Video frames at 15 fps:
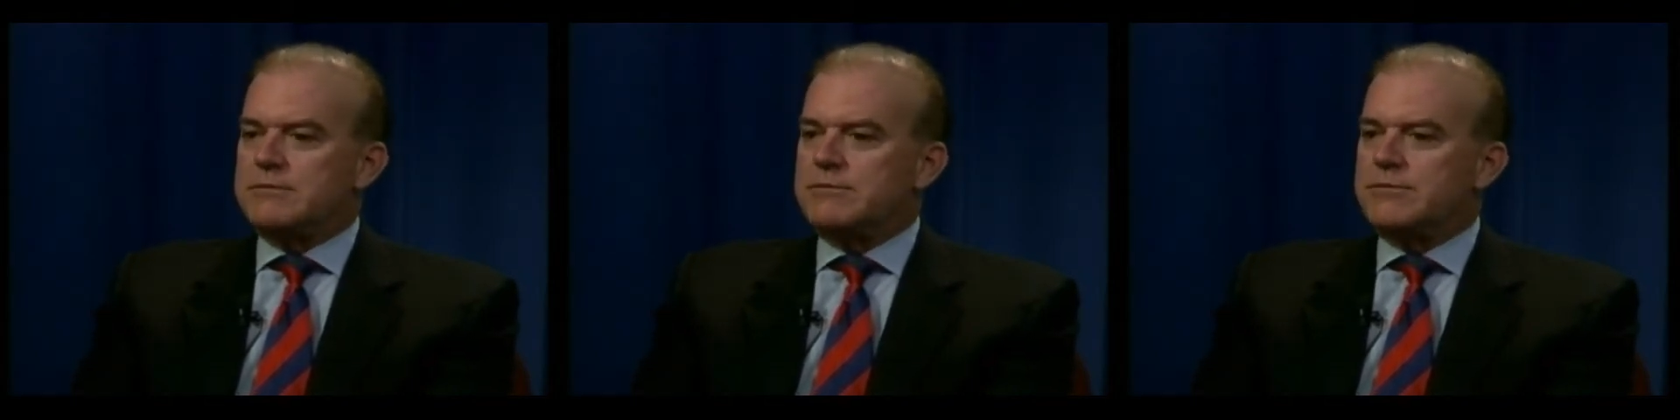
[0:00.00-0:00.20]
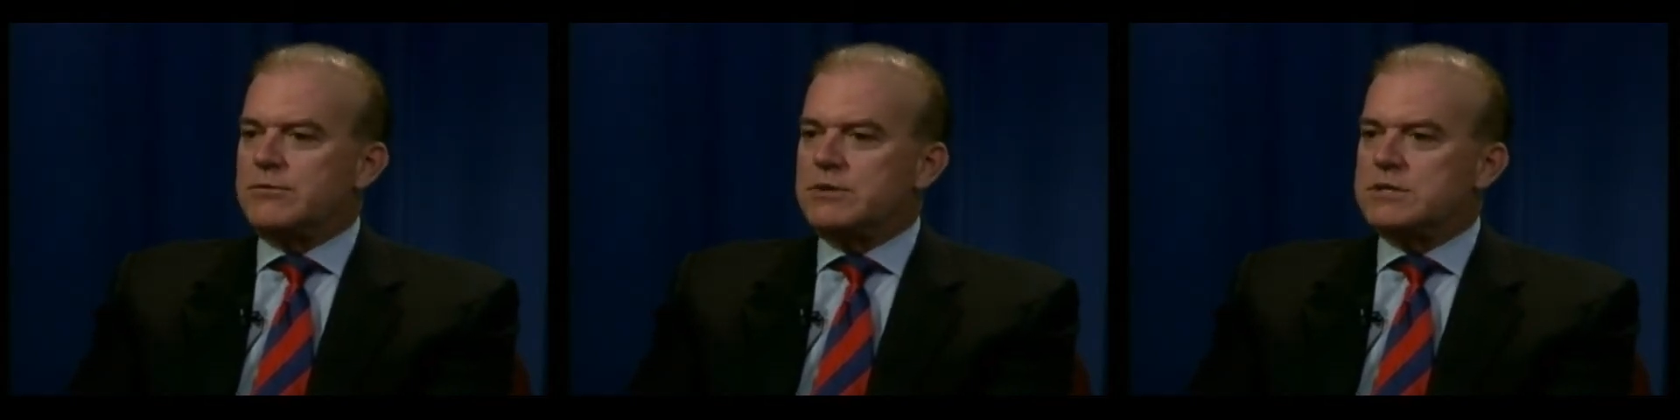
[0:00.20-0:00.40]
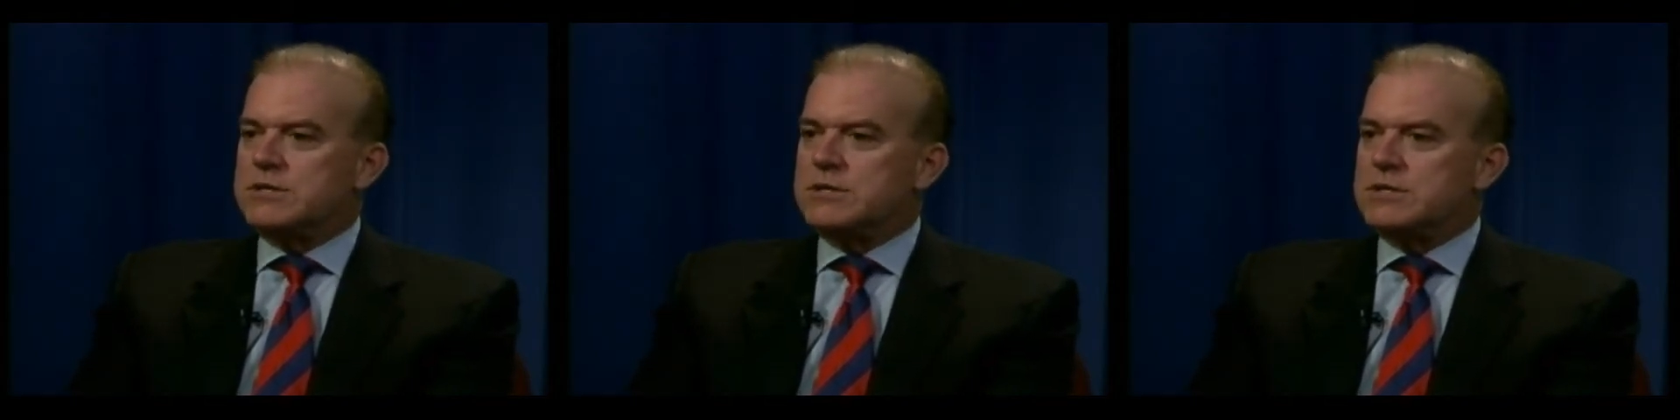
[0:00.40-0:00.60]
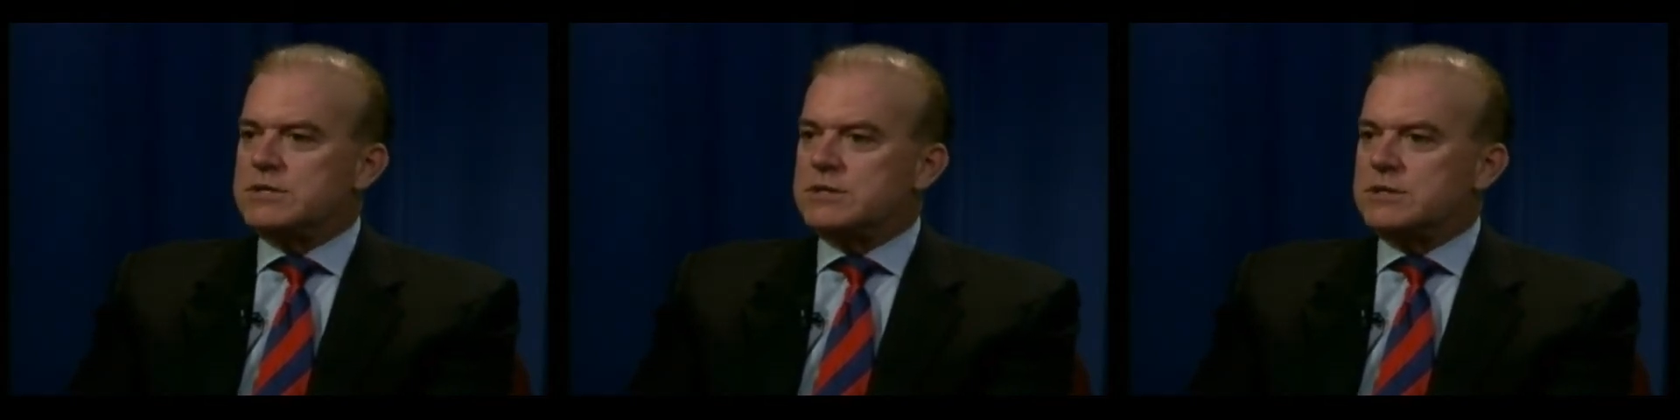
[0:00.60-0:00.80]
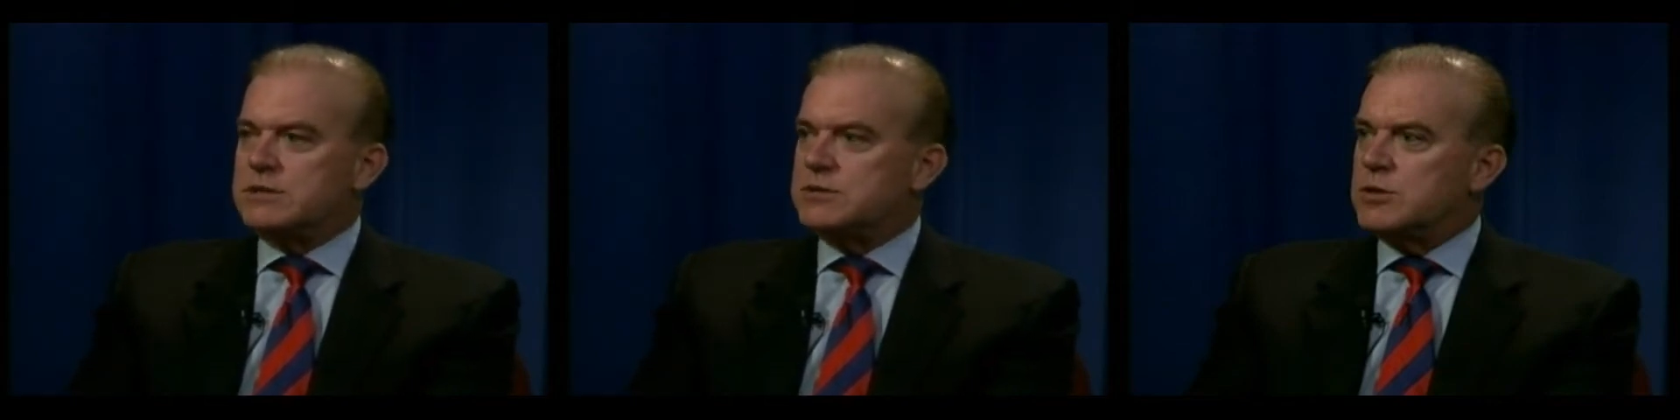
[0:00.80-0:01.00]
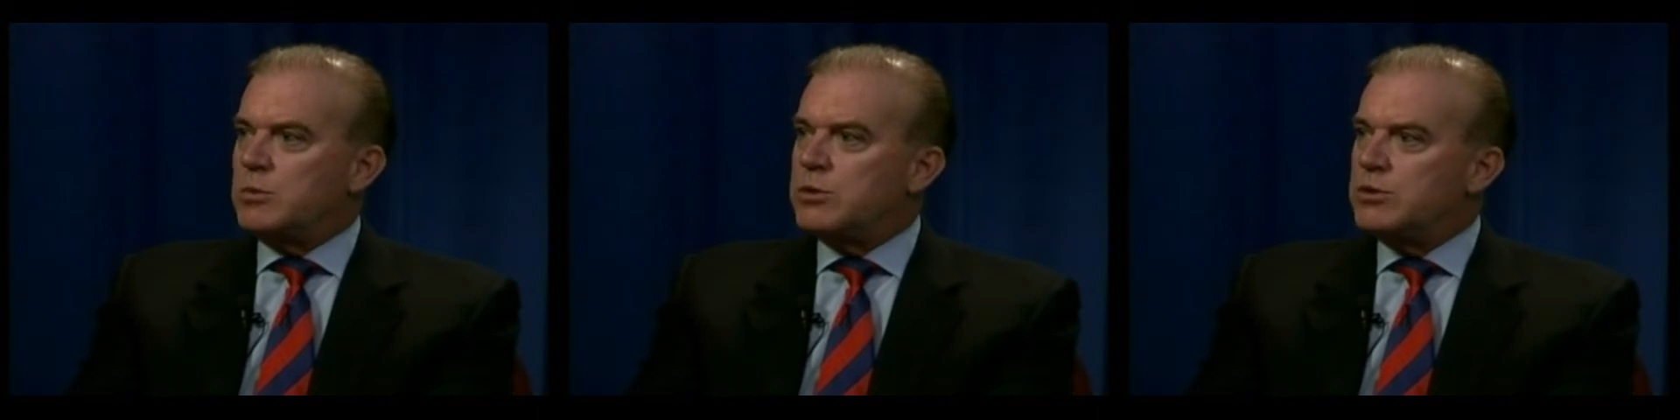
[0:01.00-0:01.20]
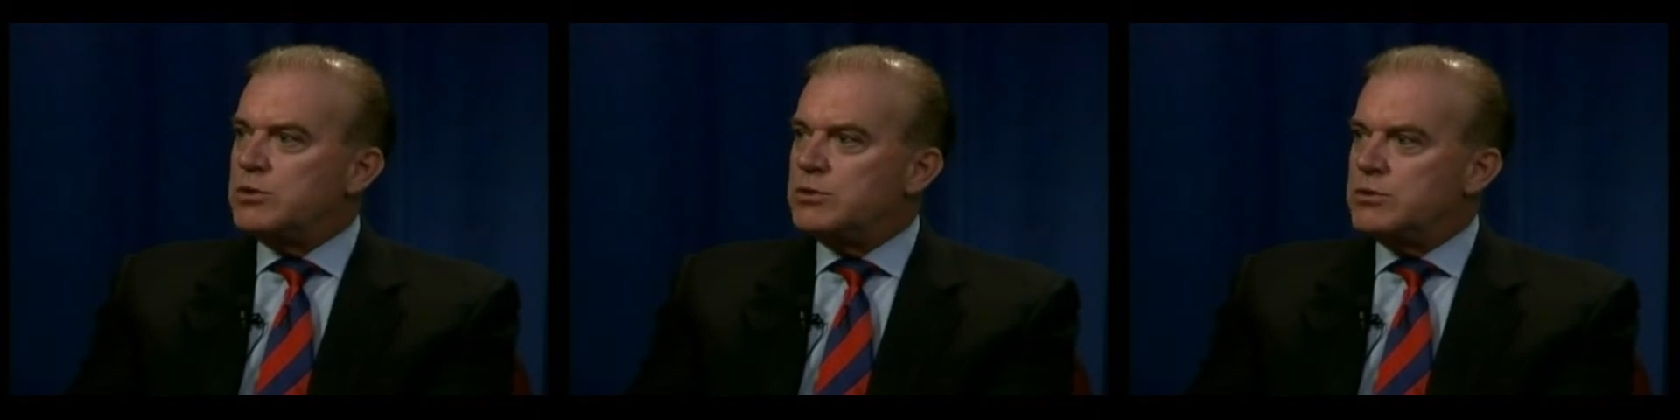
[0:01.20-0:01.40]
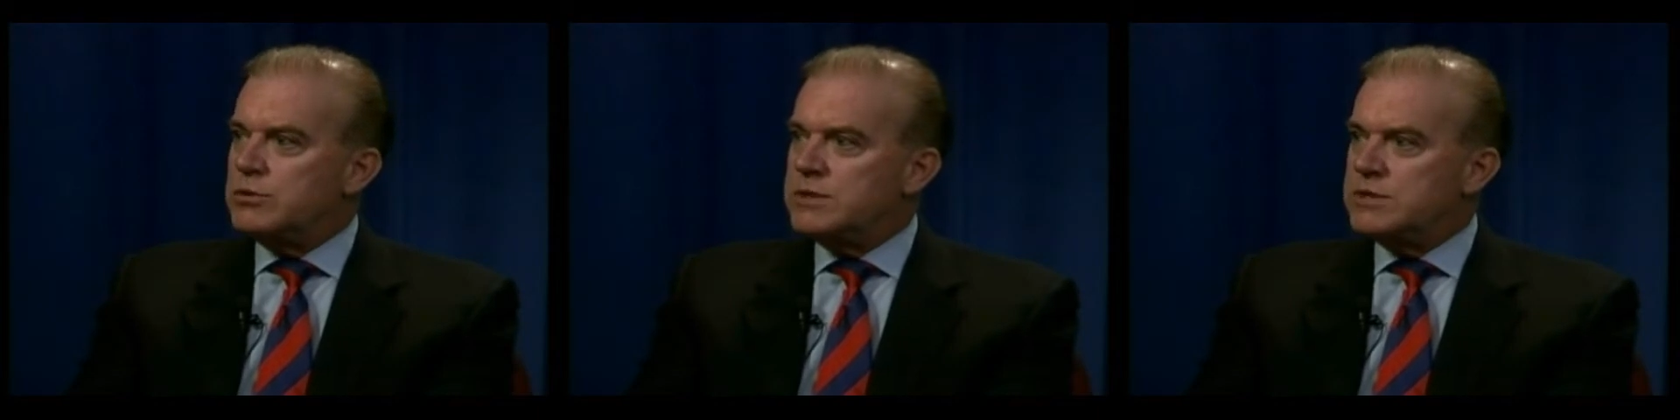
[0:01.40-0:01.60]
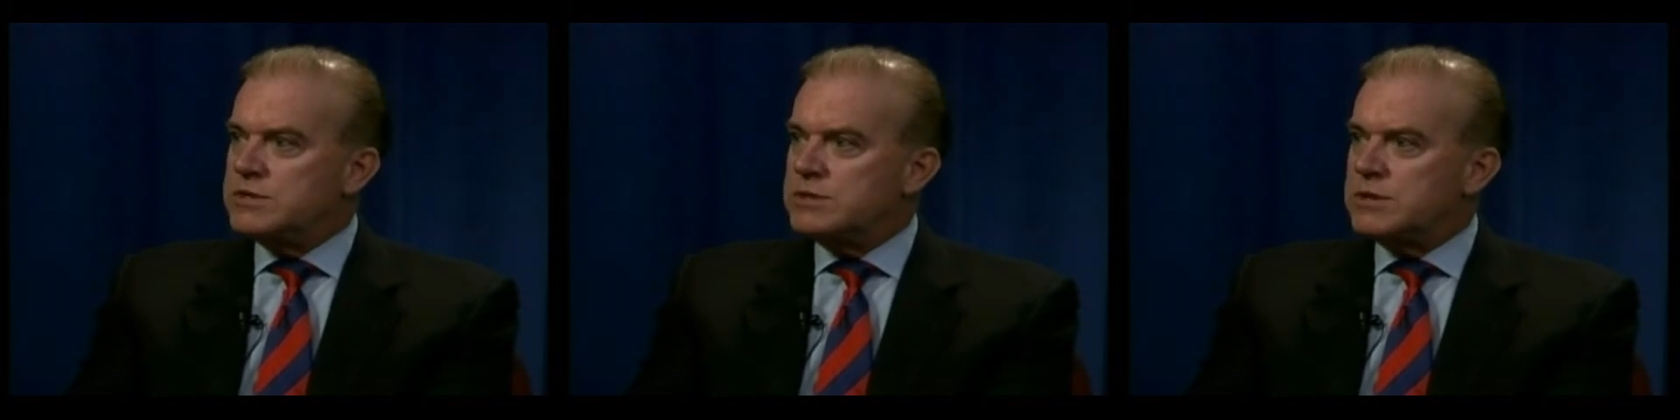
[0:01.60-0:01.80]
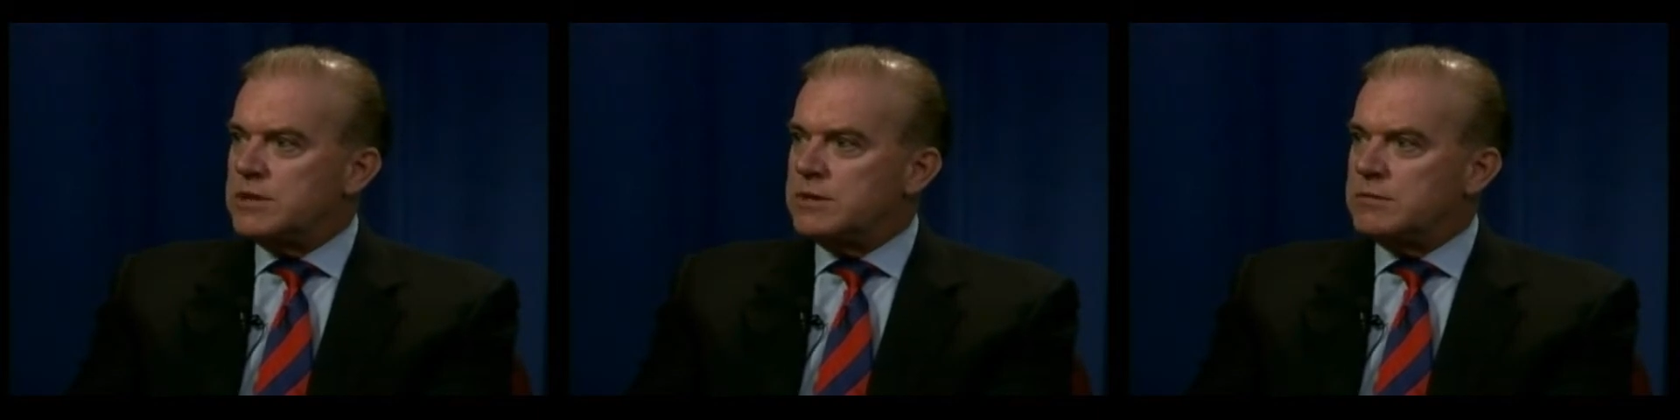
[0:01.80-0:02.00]
for instance, someone who
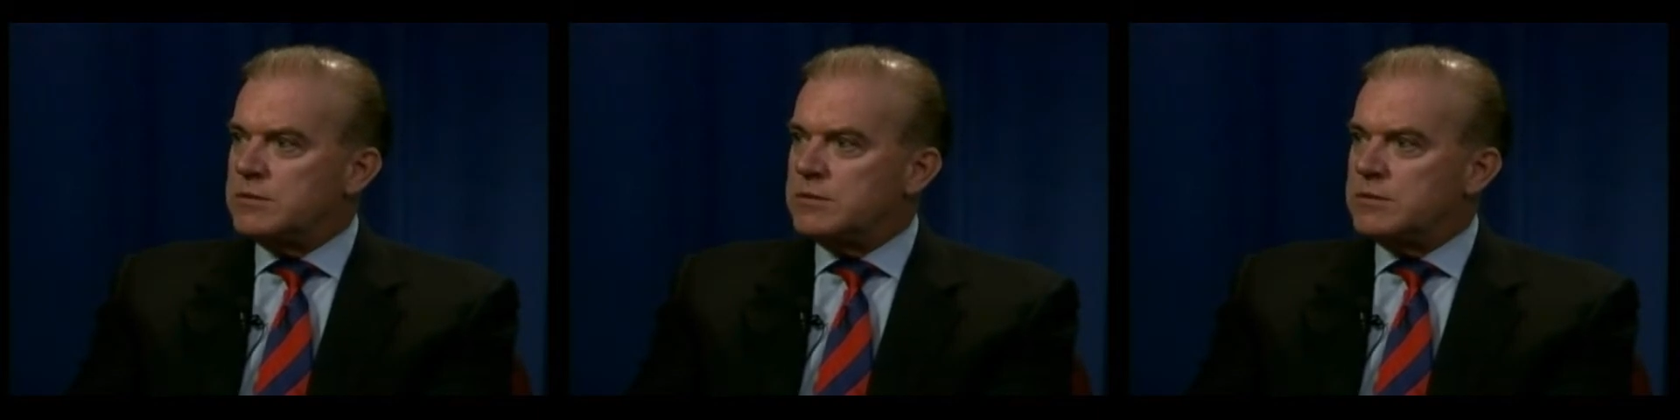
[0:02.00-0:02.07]
is